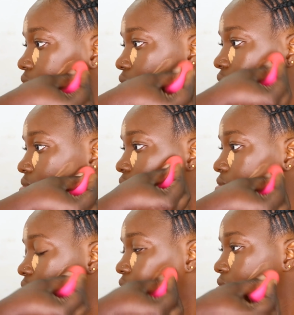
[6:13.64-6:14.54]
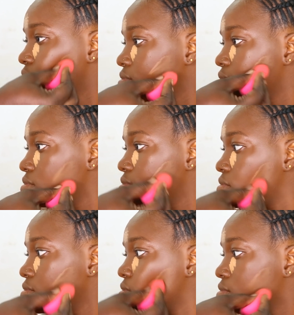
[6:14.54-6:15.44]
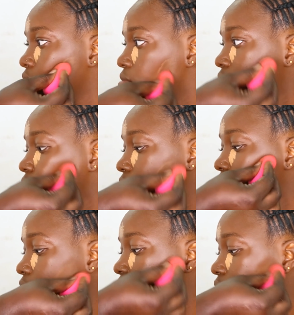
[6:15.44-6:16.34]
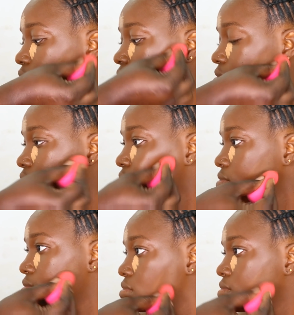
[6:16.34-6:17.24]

Moving all her body, say she don't wanna go. Bad man's on the floor.